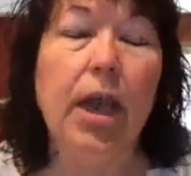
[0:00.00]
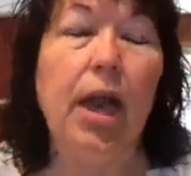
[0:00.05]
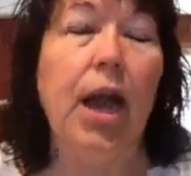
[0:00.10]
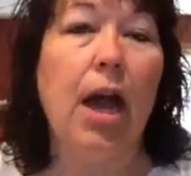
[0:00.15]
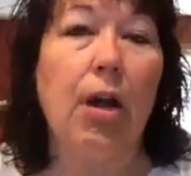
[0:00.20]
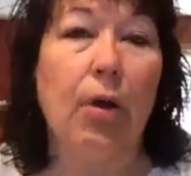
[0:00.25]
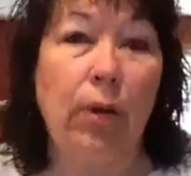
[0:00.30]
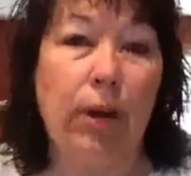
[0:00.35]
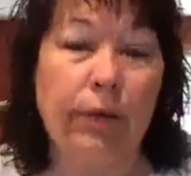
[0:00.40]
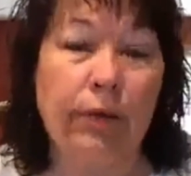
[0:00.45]

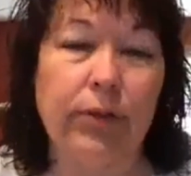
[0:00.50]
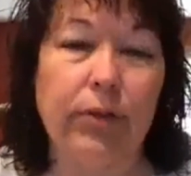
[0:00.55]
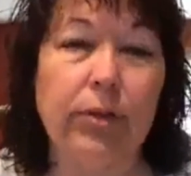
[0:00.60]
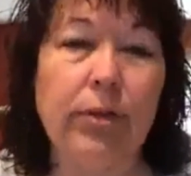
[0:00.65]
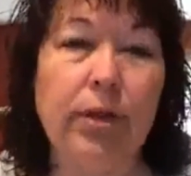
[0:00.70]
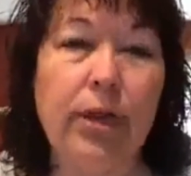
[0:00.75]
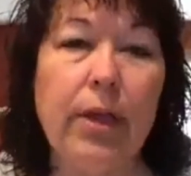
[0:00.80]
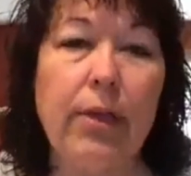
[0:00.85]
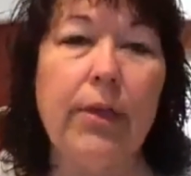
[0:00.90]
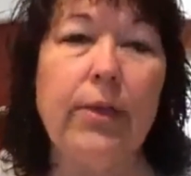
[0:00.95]

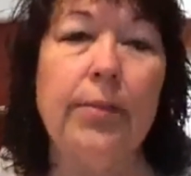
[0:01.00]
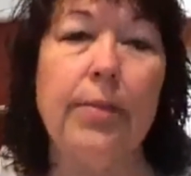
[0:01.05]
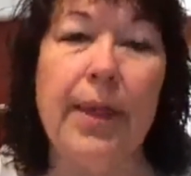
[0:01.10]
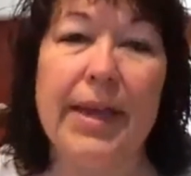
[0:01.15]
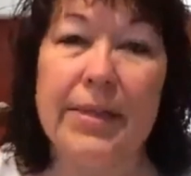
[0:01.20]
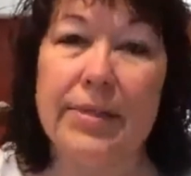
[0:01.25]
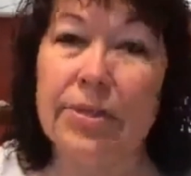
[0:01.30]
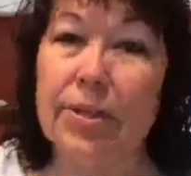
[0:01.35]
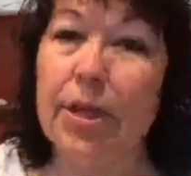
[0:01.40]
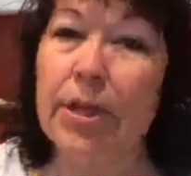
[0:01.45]
However, the
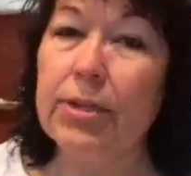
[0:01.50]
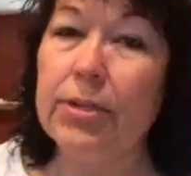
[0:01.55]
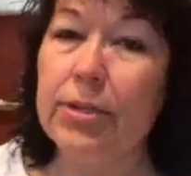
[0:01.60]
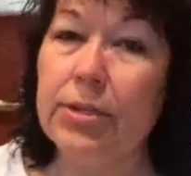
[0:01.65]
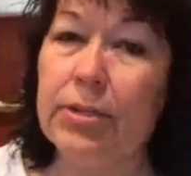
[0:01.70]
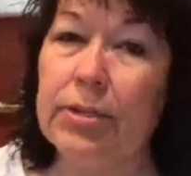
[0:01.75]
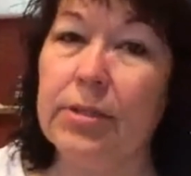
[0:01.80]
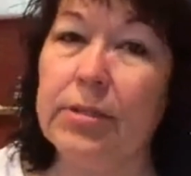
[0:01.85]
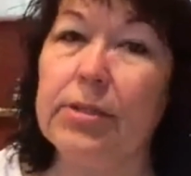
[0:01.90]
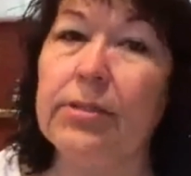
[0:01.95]
mass
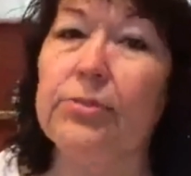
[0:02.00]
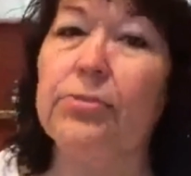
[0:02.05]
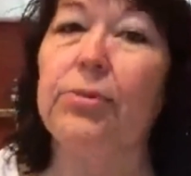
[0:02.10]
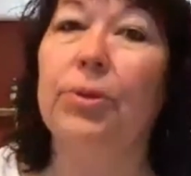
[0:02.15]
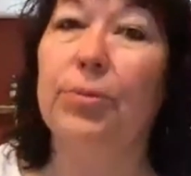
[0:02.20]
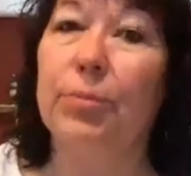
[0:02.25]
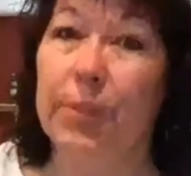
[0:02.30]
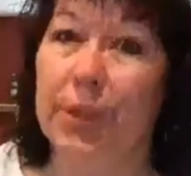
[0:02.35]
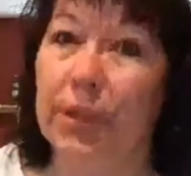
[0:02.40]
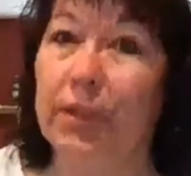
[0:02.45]
consciousness
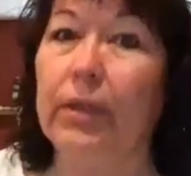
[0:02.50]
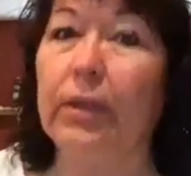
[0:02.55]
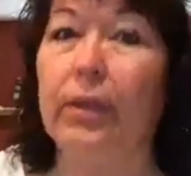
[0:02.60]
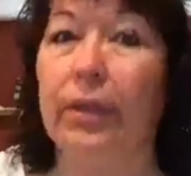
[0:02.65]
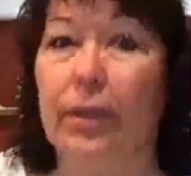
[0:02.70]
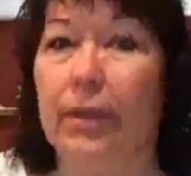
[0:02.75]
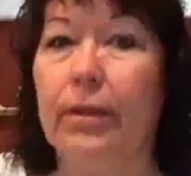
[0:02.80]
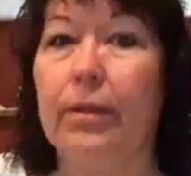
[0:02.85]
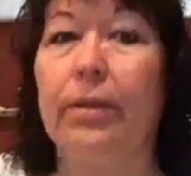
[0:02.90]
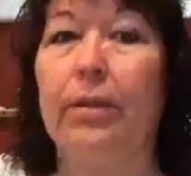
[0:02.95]
will be
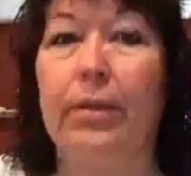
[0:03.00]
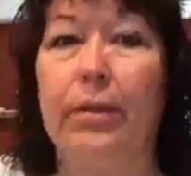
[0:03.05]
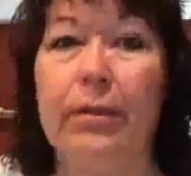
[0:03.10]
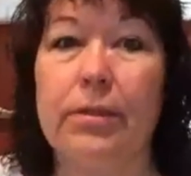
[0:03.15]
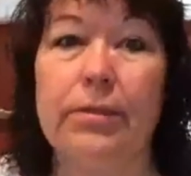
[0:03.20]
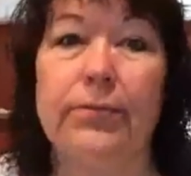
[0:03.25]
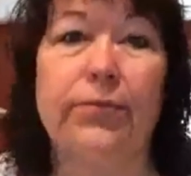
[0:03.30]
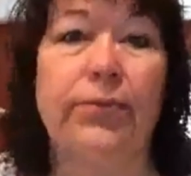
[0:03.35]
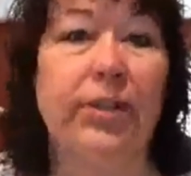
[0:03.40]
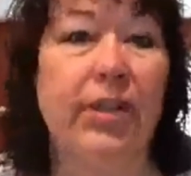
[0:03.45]
in
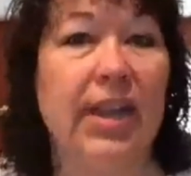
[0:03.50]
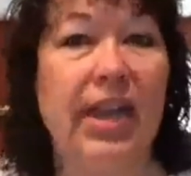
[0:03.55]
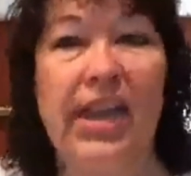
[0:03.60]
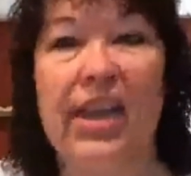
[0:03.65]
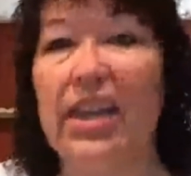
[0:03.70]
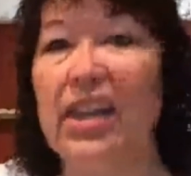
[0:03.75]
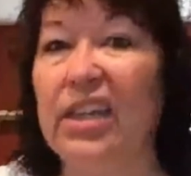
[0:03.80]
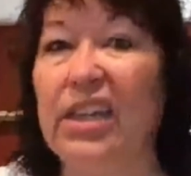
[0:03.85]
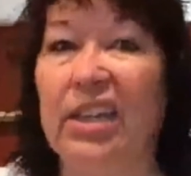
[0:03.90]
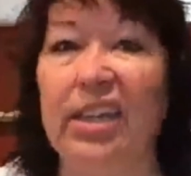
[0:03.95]
this
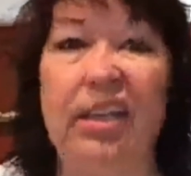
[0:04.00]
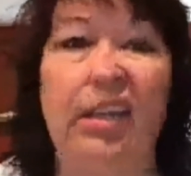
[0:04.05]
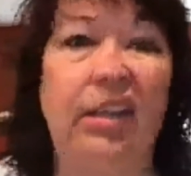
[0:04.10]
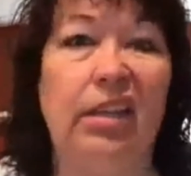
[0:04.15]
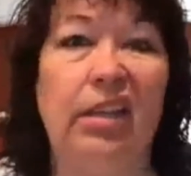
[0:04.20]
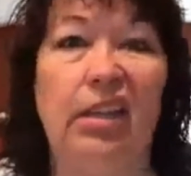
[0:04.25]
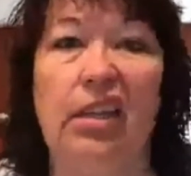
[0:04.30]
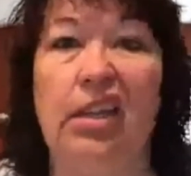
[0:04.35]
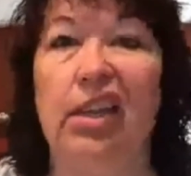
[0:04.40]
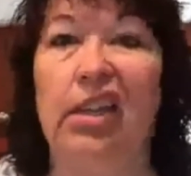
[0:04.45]

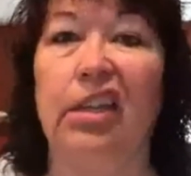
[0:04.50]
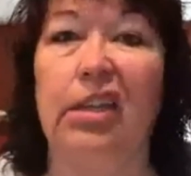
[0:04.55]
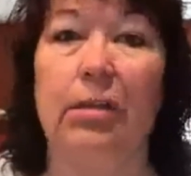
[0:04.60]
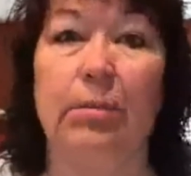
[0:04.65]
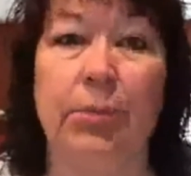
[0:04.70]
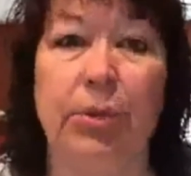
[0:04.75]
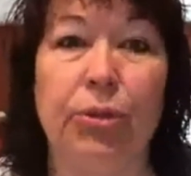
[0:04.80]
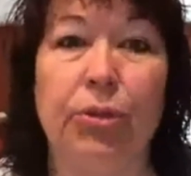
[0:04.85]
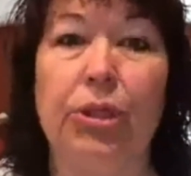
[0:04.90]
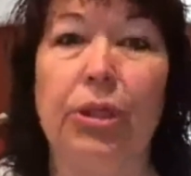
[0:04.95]
fanatic-y kind of
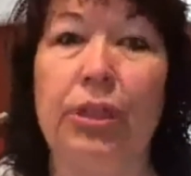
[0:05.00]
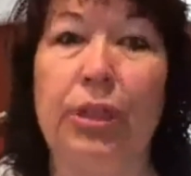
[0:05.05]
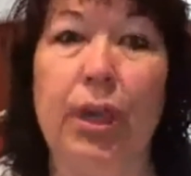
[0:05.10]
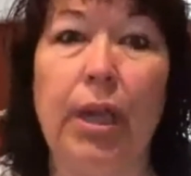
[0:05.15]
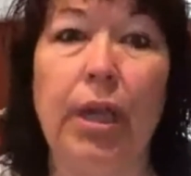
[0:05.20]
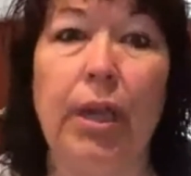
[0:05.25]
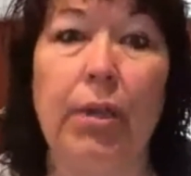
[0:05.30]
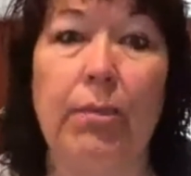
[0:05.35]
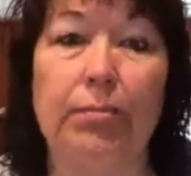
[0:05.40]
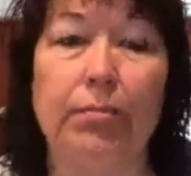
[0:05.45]
moody
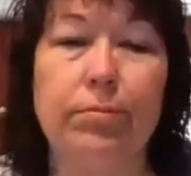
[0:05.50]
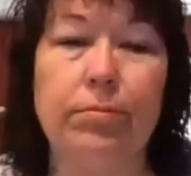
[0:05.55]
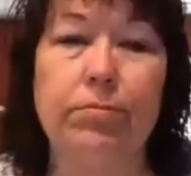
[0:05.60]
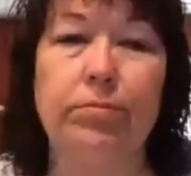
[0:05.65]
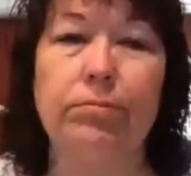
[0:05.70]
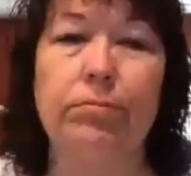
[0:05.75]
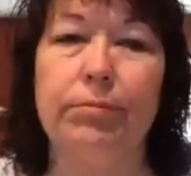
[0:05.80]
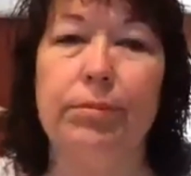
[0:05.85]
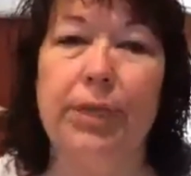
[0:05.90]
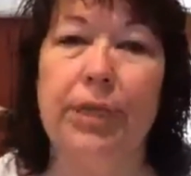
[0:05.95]
day
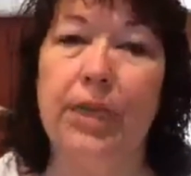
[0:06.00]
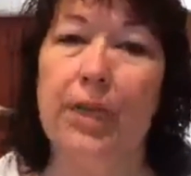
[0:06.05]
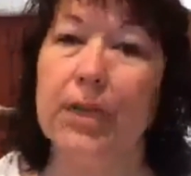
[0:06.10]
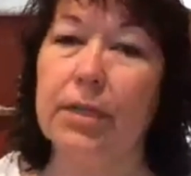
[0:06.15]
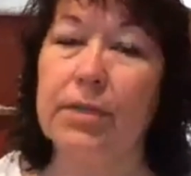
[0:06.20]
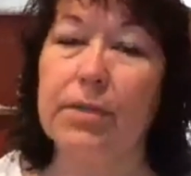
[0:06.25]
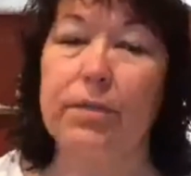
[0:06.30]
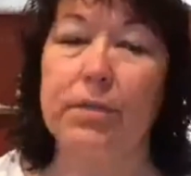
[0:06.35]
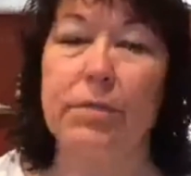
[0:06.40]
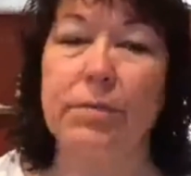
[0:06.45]

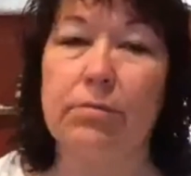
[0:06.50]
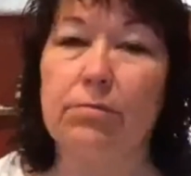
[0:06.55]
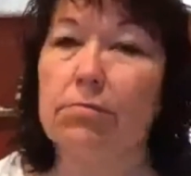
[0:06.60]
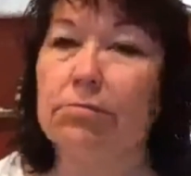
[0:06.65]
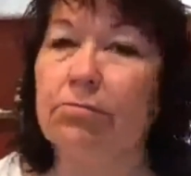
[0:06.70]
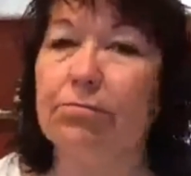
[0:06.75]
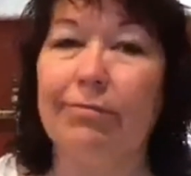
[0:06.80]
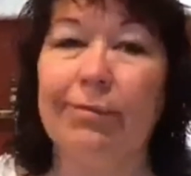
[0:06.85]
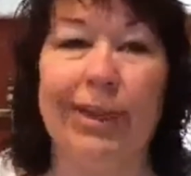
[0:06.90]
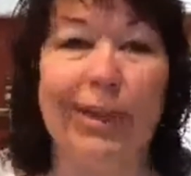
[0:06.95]
because
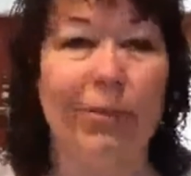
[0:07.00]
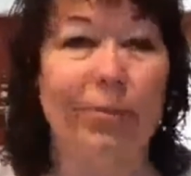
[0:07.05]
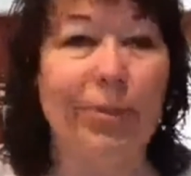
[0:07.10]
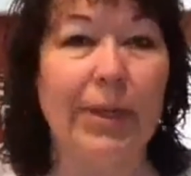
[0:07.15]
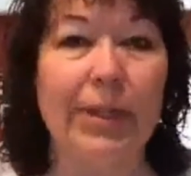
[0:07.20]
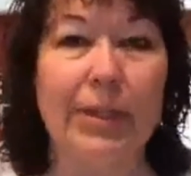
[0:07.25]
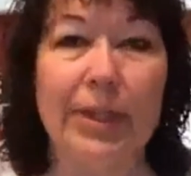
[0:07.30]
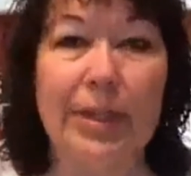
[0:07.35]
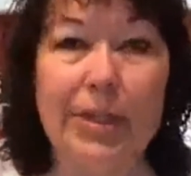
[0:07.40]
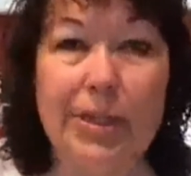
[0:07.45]
they don't
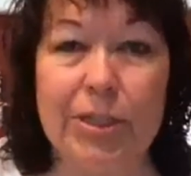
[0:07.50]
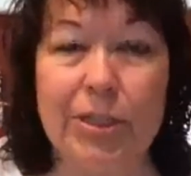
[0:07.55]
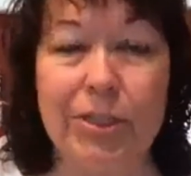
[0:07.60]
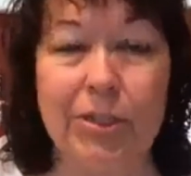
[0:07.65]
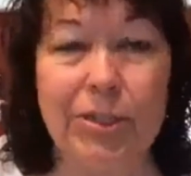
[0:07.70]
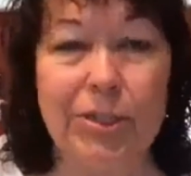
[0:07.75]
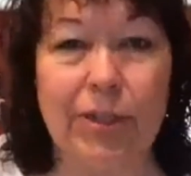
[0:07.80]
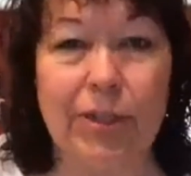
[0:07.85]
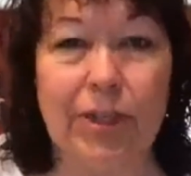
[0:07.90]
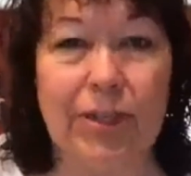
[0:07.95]
pay attention
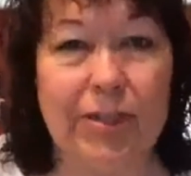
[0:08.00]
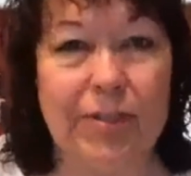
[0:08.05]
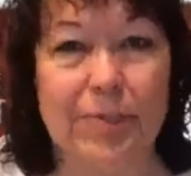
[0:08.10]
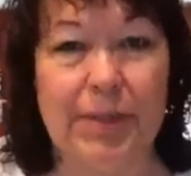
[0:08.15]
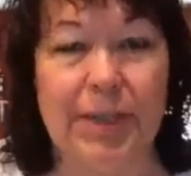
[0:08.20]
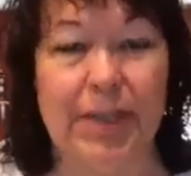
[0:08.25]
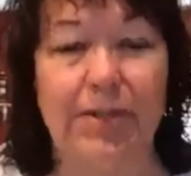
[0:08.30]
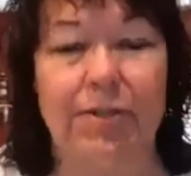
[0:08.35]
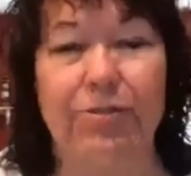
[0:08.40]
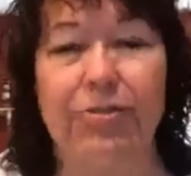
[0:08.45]
to the
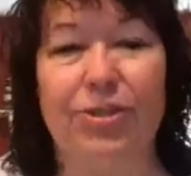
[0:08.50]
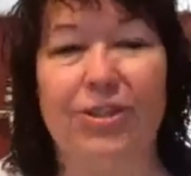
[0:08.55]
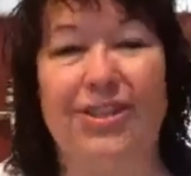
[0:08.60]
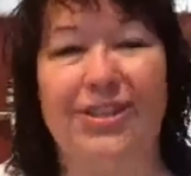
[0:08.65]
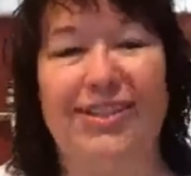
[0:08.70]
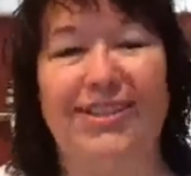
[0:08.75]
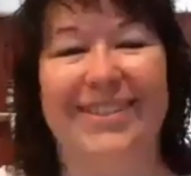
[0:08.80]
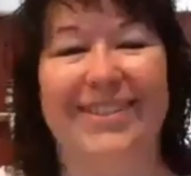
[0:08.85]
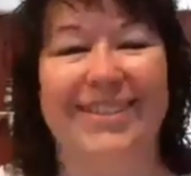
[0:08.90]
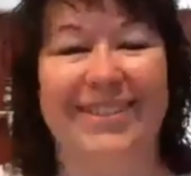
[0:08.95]
cosmic
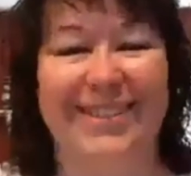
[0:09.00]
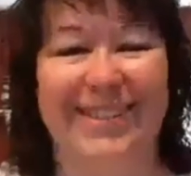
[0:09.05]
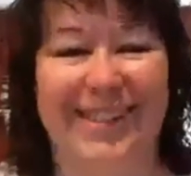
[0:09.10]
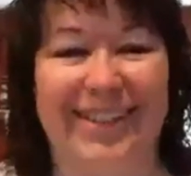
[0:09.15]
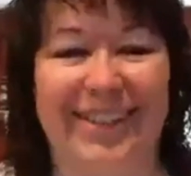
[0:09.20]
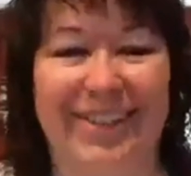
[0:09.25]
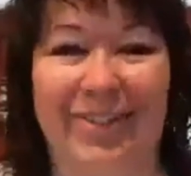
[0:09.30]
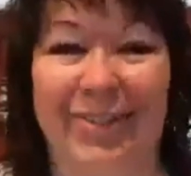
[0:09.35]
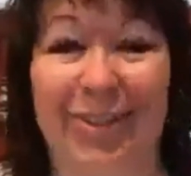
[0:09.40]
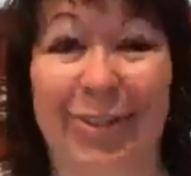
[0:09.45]
energies
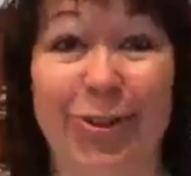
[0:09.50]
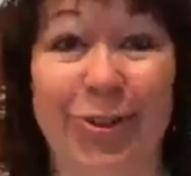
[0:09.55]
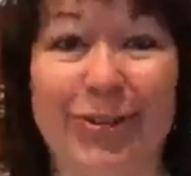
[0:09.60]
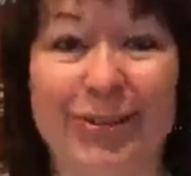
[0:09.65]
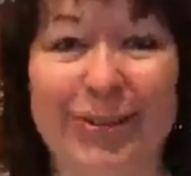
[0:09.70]
like you do.